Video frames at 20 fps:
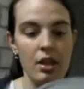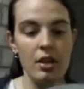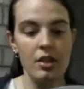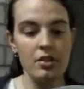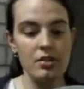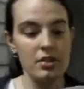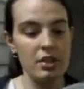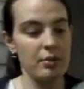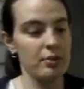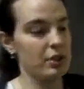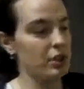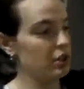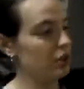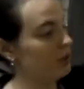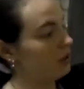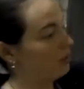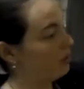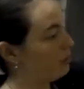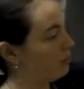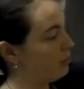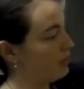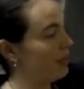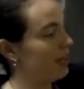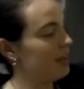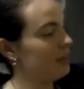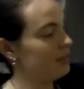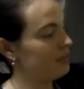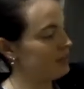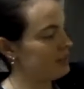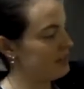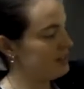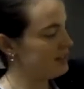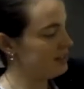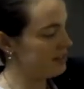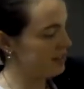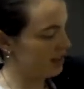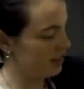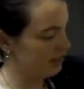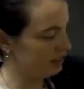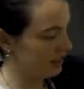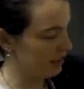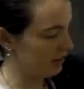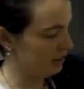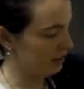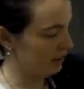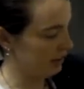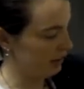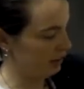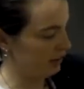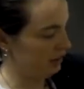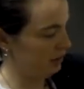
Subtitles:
So there we go. We have a detailed area.